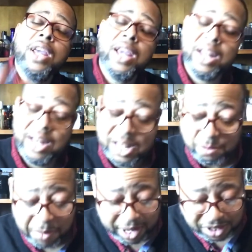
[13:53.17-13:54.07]
And it has
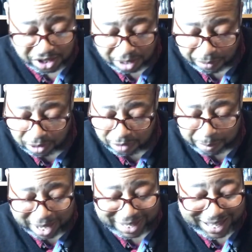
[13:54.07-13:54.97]
made several of
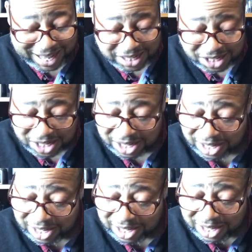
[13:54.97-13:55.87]
my list
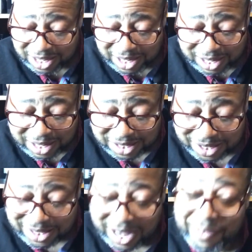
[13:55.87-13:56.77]

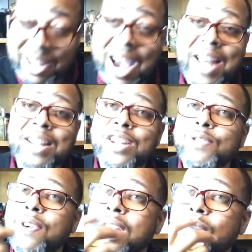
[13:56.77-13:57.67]
since I've gotten this
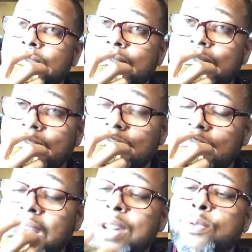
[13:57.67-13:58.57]
fragrance.
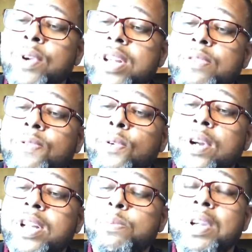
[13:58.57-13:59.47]
And the reason for
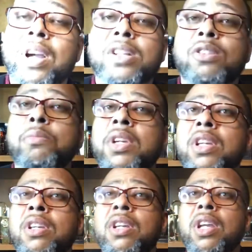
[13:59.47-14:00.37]
it is because to
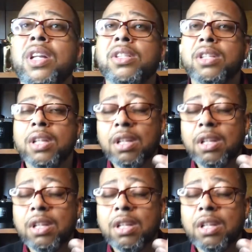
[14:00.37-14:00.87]
me, it's,